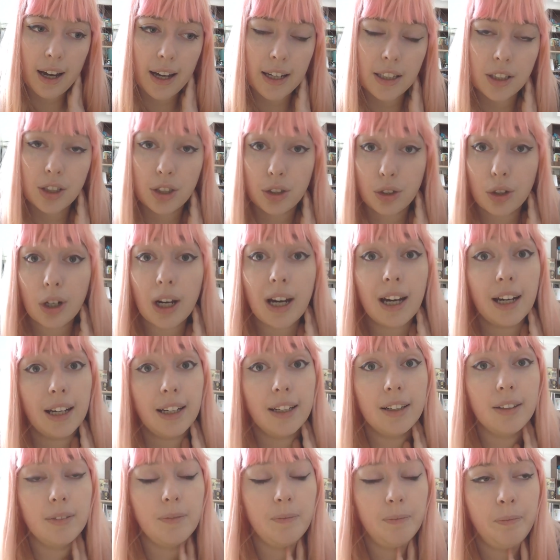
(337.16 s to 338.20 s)
I should
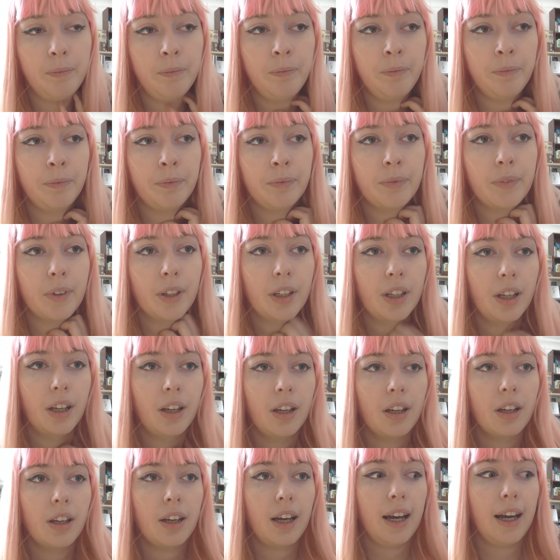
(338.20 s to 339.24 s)
try.
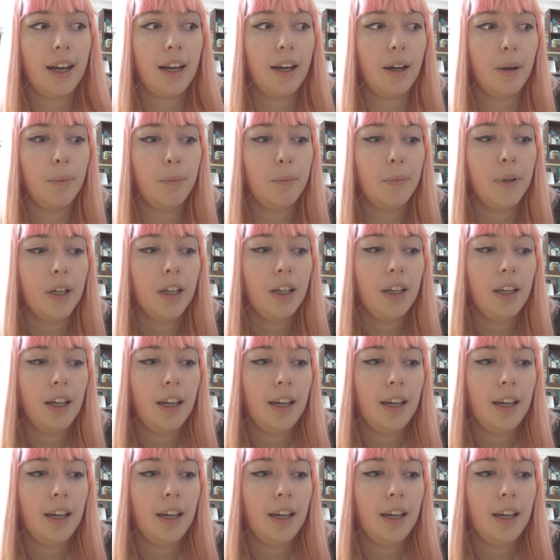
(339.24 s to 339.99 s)
Um,